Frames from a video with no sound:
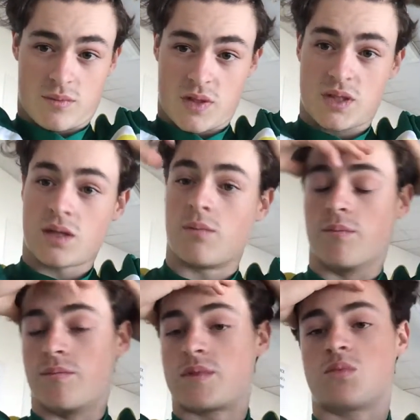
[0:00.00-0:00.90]

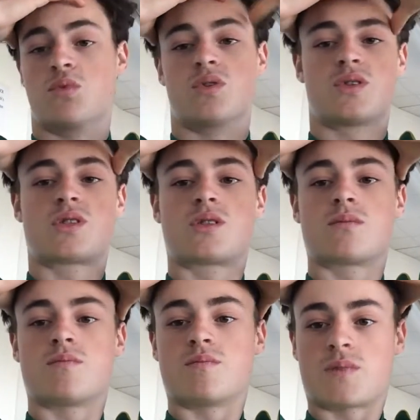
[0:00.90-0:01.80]
Some sports
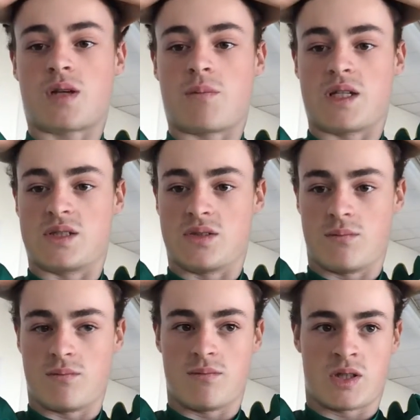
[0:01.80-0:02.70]
are based on
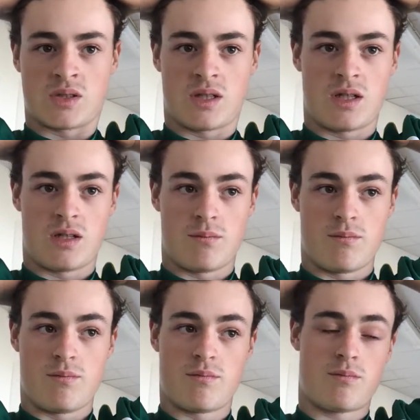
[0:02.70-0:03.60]

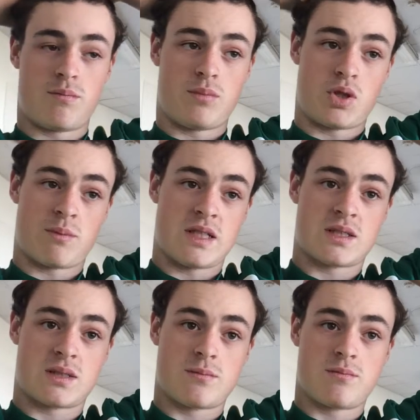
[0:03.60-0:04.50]
body
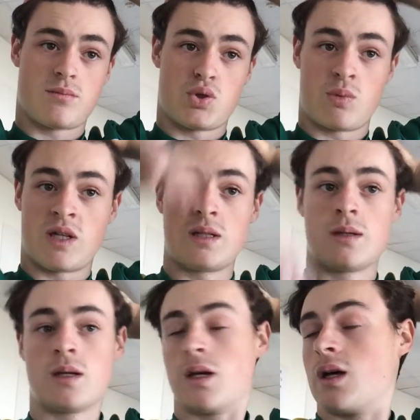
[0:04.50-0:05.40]
mass, body weight.
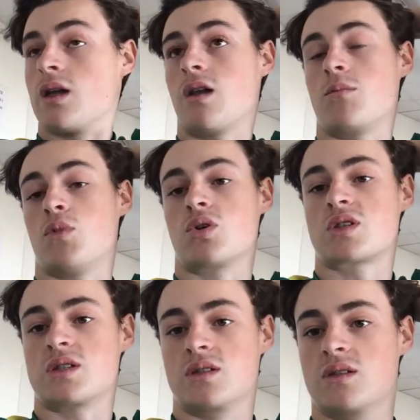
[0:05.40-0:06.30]
Like
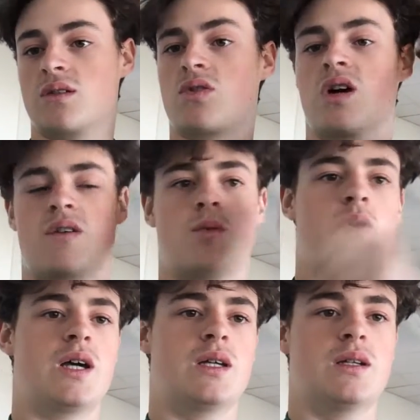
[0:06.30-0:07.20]
boxing, you've got to have a
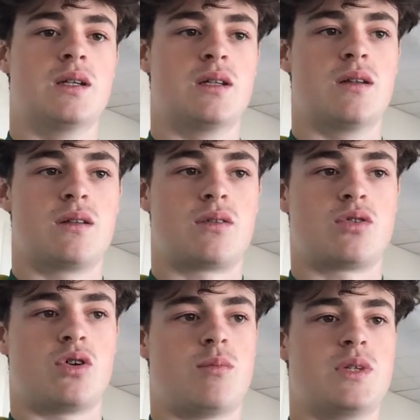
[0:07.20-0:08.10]
weigh-in, and
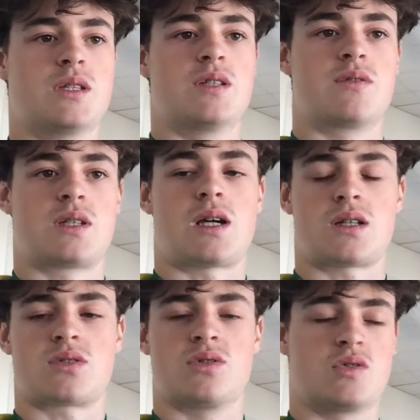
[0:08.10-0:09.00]
you've got to be in different
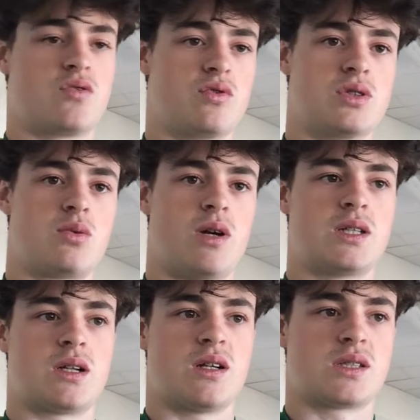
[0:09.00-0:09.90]
categories for each
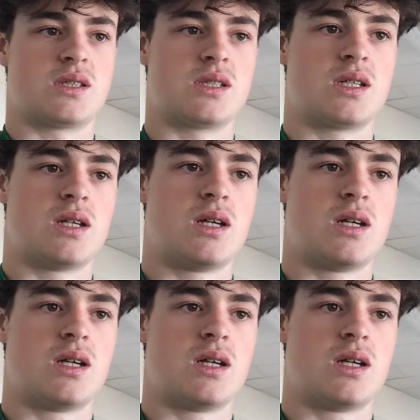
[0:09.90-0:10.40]
weight classes.